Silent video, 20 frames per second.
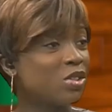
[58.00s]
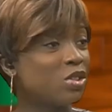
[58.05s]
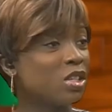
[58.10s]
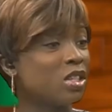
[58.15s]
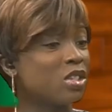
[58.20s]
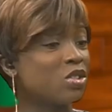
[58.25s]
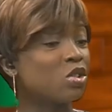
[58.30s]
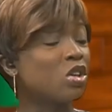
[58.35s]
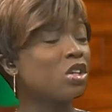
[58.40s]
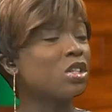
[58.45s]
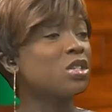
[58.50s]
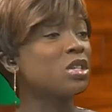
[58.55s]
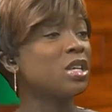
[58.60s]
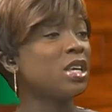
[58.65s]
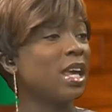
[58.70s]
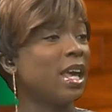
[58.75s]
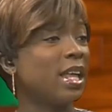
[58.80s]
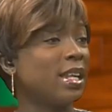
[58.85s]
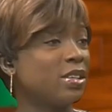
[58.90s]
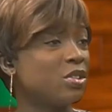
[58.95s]
it's, it's good
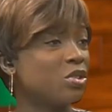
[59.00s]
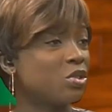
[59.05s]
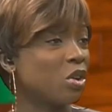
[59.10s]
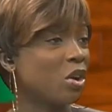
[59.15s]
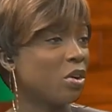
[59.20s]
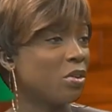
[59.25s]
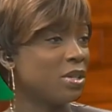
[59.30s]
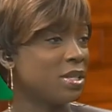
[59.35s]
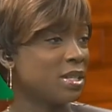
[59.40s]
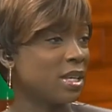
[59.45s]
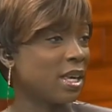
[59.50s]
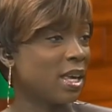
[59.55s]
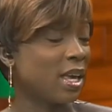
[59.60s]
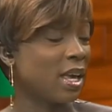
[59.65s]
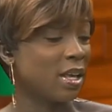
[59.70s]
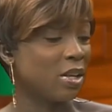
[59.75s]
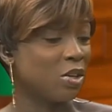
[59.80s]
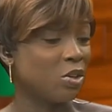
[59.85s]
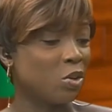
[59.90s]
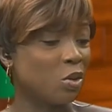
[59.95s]
to hear these stories
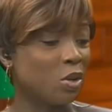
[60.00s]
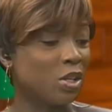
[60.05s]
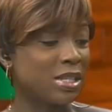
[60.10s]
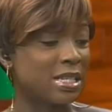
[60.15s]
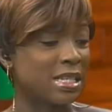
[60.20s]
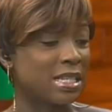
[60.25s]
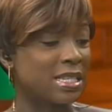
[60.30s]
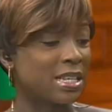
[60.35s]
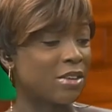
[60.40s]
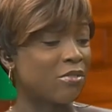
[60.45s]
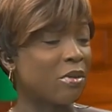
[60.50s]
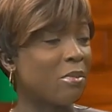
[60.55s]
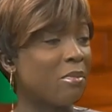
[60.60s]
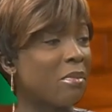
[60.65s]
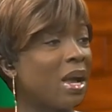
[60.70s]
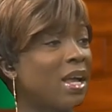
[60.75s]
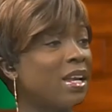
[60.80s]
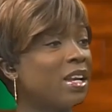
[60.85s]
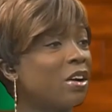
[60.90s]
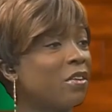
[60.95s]
again. You know, it's, it's a
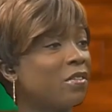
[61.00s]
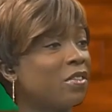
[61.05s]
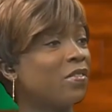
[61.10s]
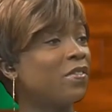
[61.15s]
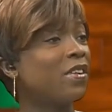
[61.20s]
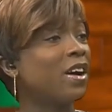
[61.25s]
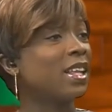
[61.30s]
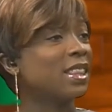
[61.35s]
reminder of the